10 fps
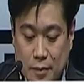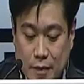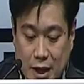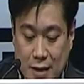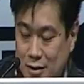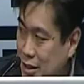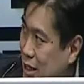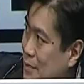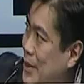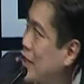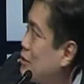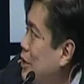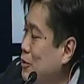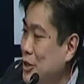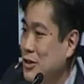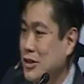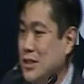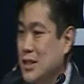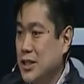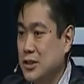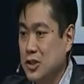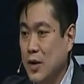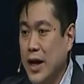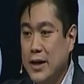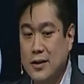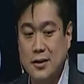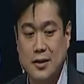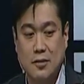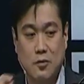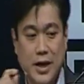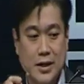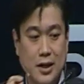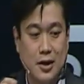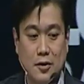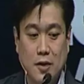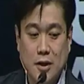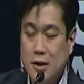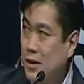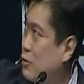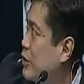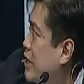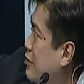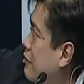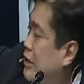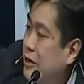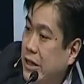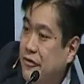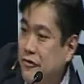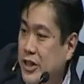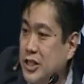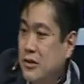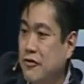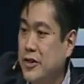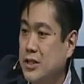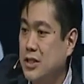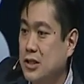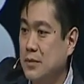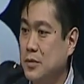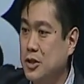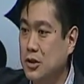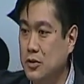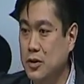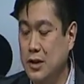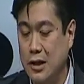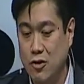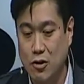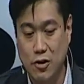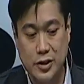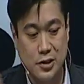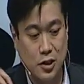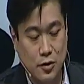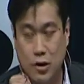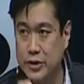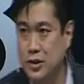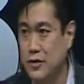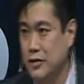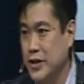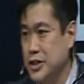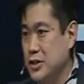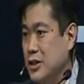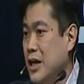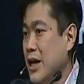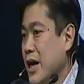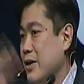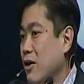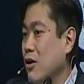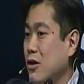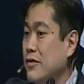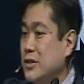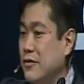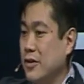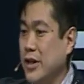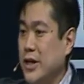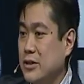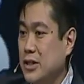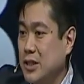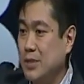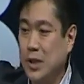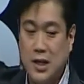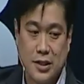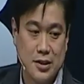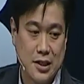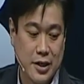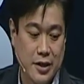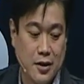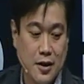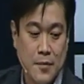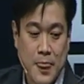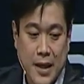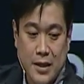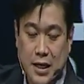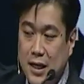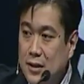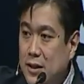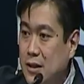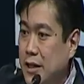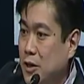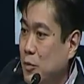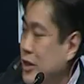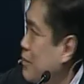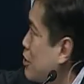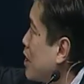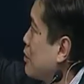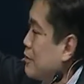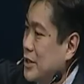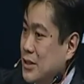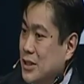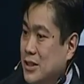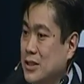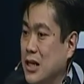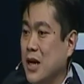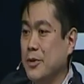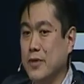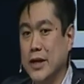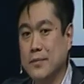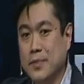And getting back to my original discussion, so I think that right now we have a very friction-free system to cause low cost of innovation at all of the different layers except the content layer. And the content layer, what the problem is the copyright.